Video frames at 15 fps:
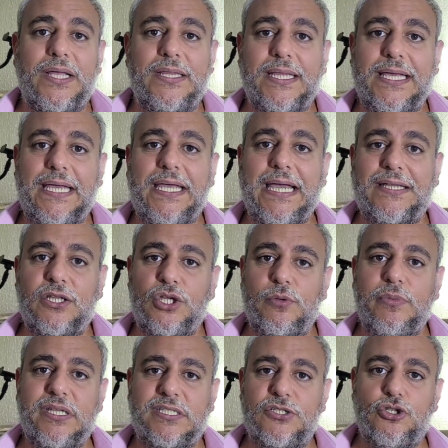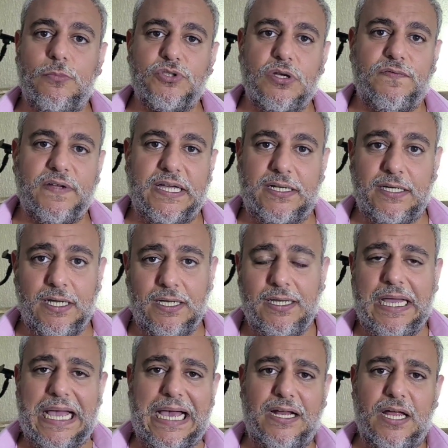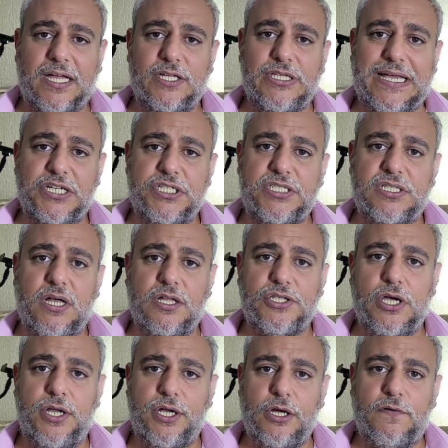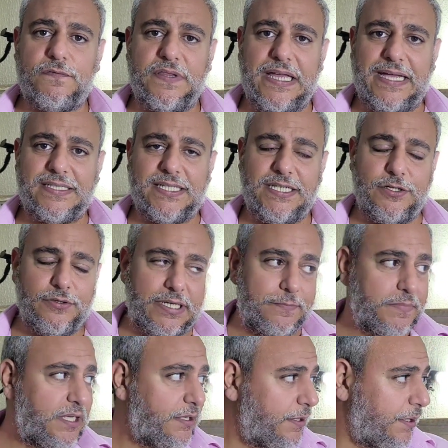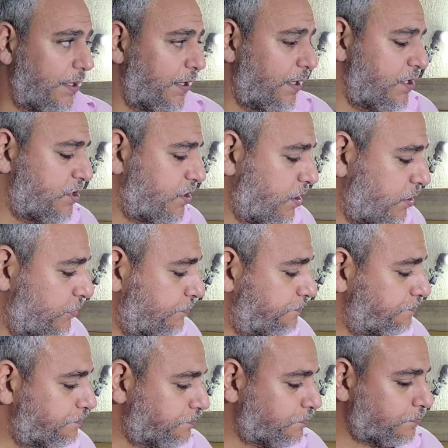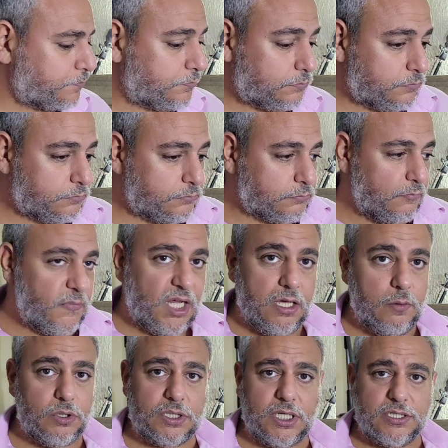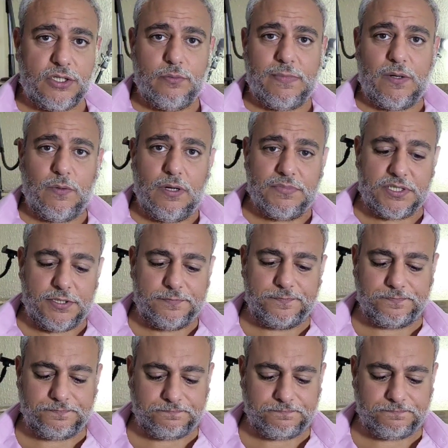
when the heat and humidity drops off again and I can actually start turning off the AC unit. So what did I do with my worms?